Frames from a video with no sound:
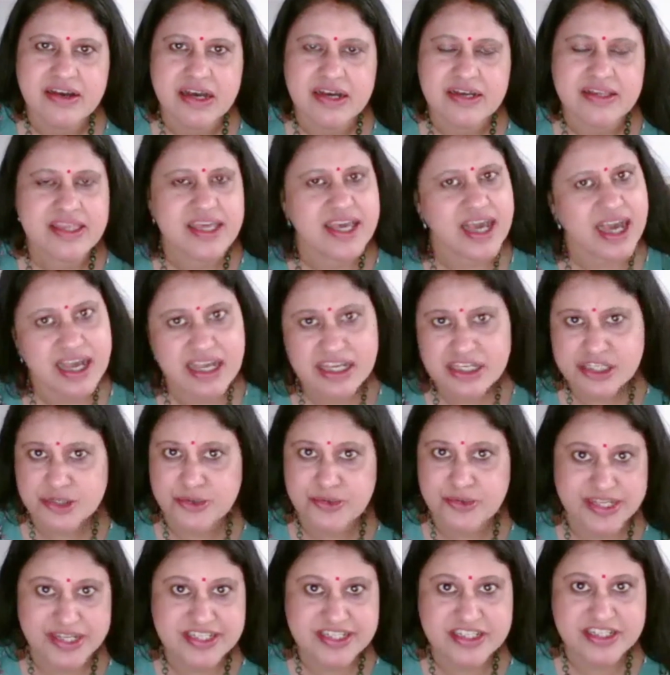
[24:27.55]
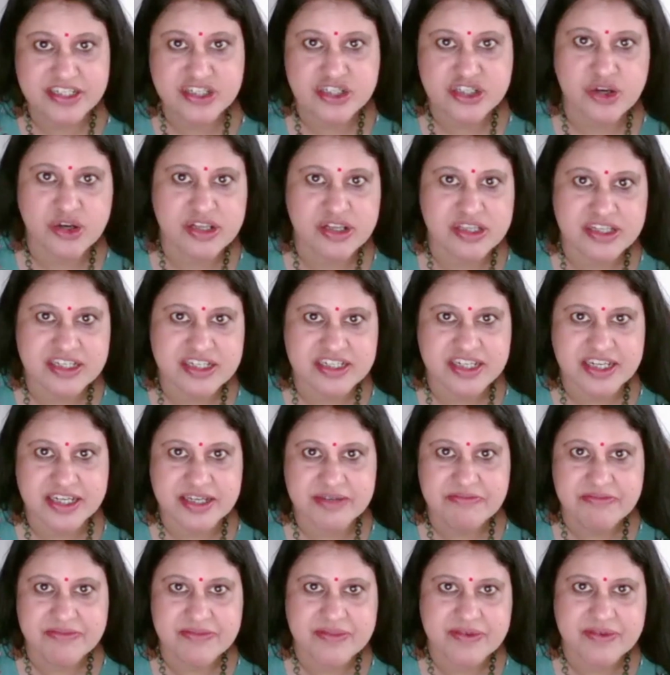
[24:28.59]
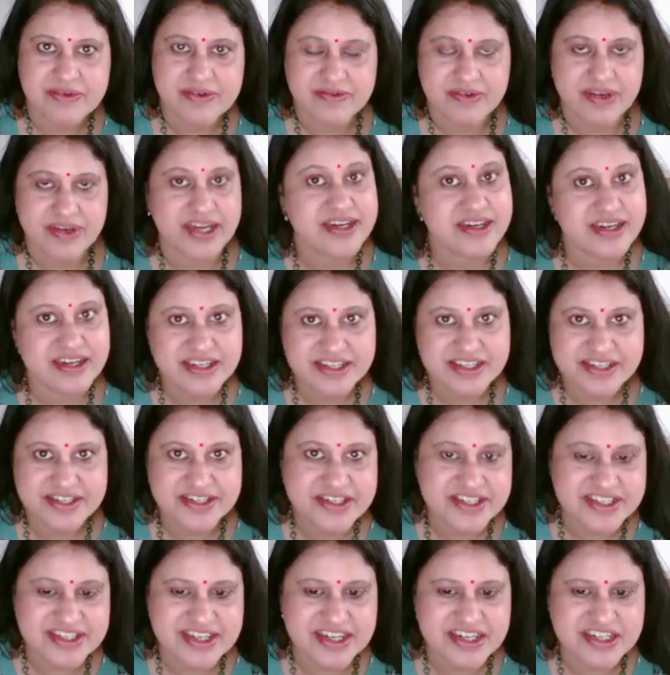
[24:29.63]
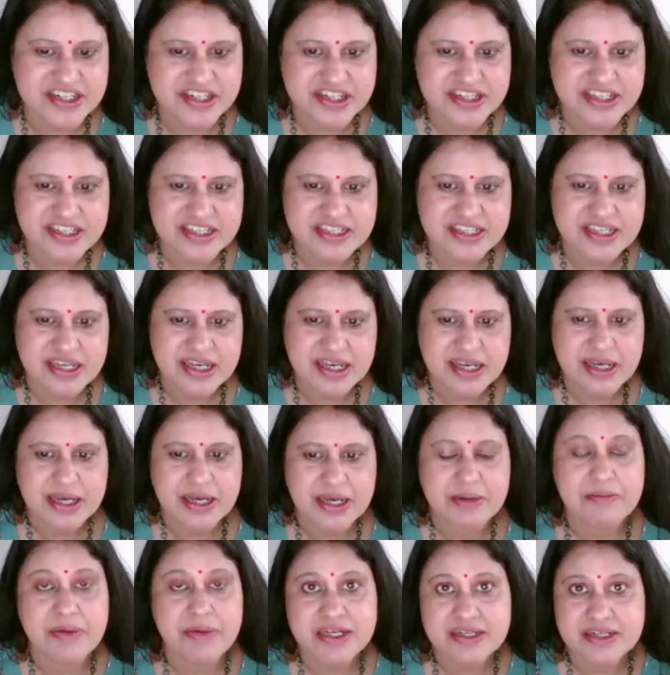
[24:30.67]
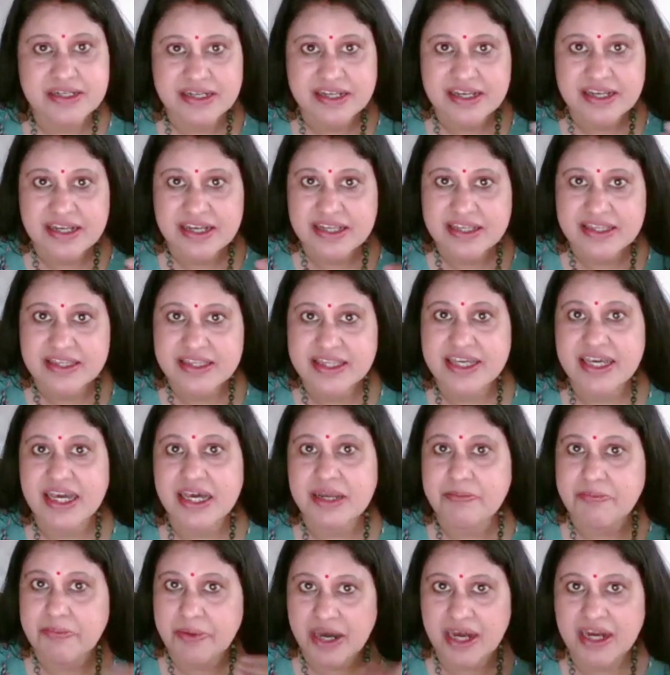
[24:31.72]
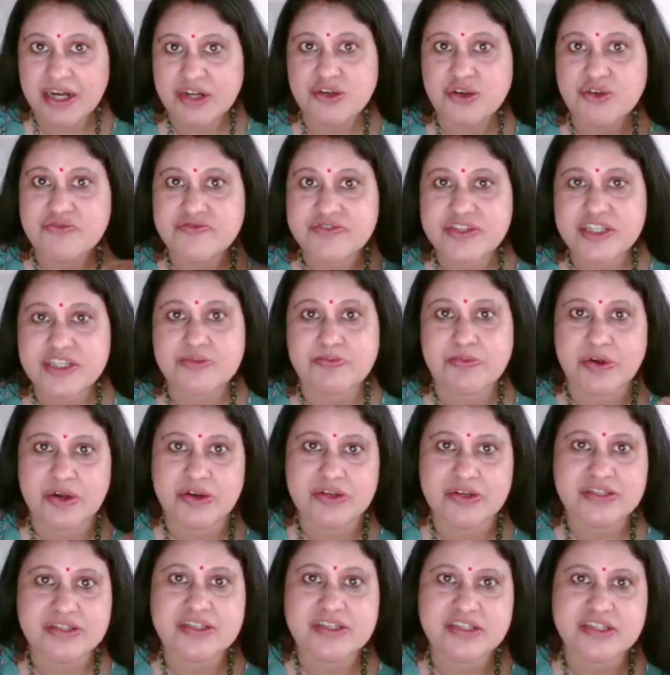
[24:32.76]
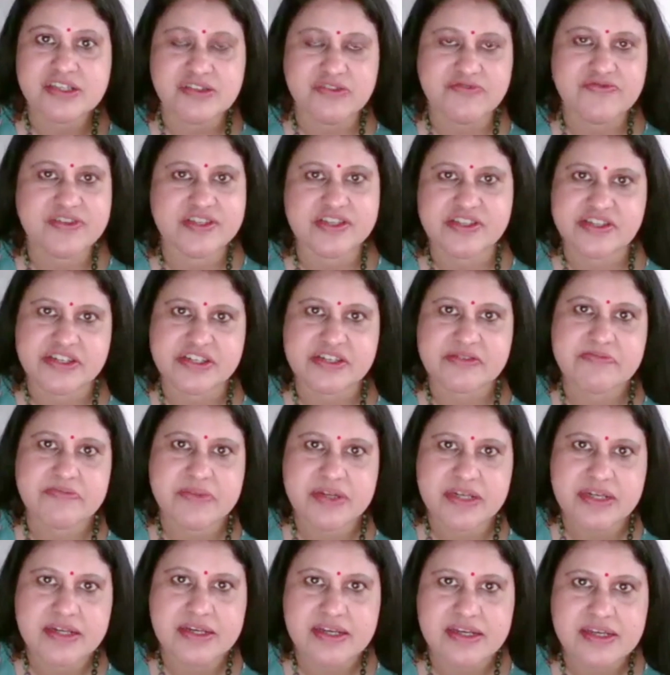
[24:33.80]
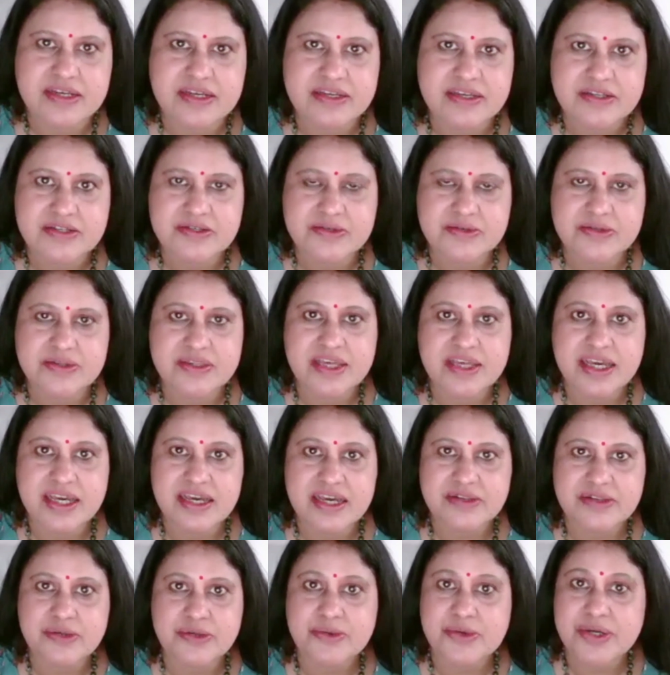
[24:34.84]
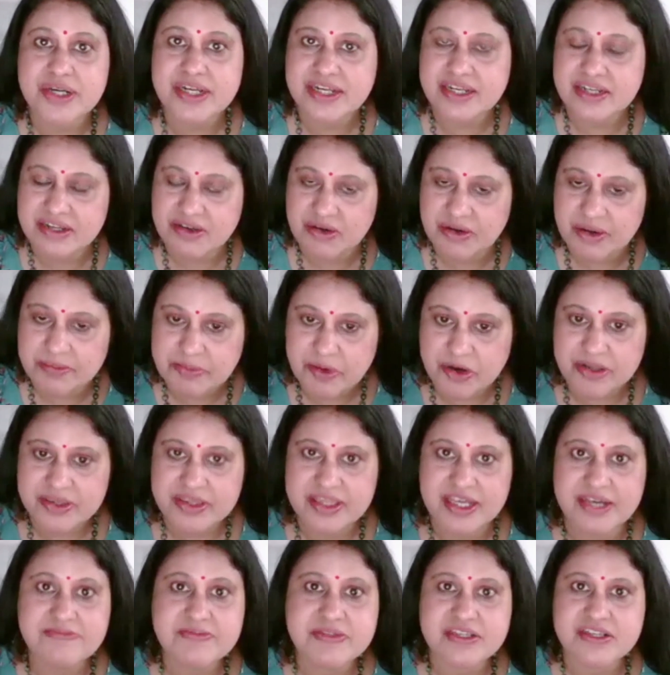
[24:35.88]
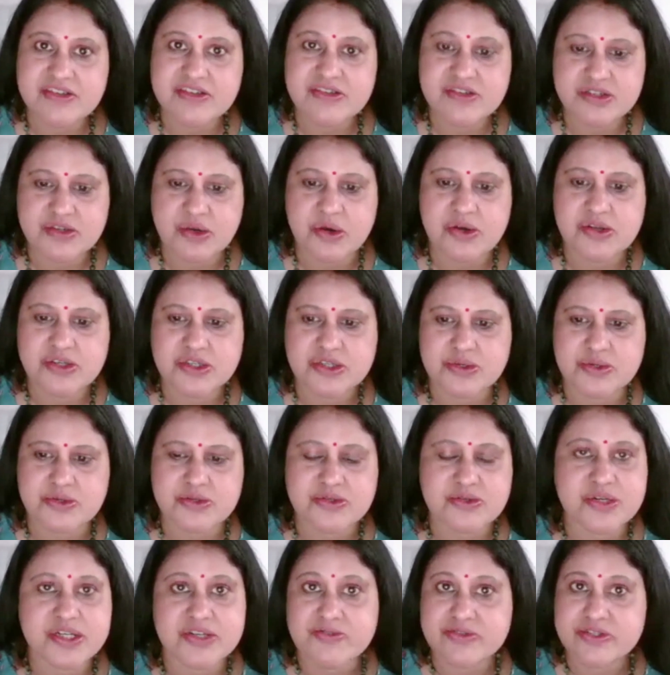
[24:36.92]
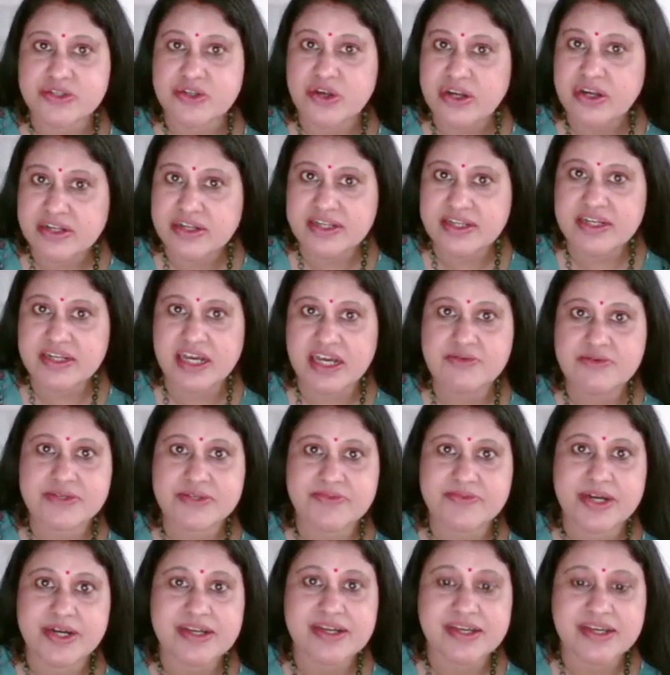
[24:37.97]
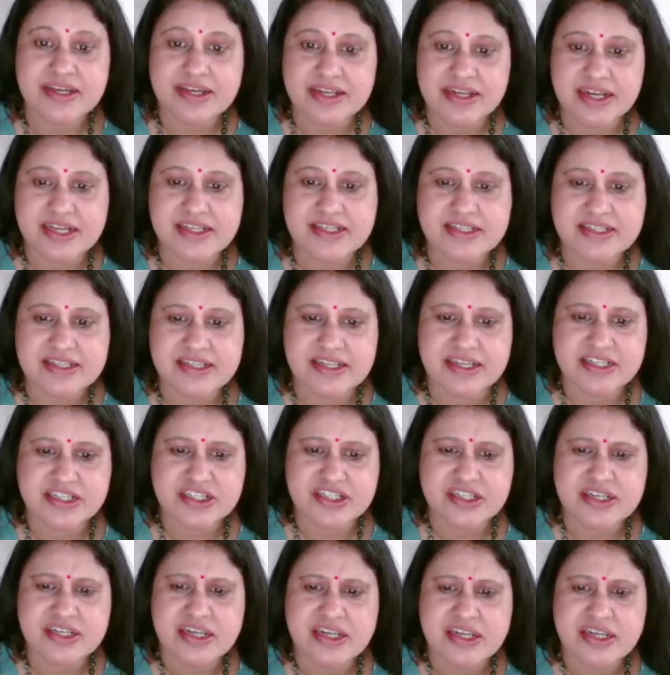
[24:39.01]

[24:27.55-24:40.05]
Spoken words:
They ask questions all the time, endless discussions, but they are part of this process of district building. So they took it upon themselves also. So it was not that I was working in isolation.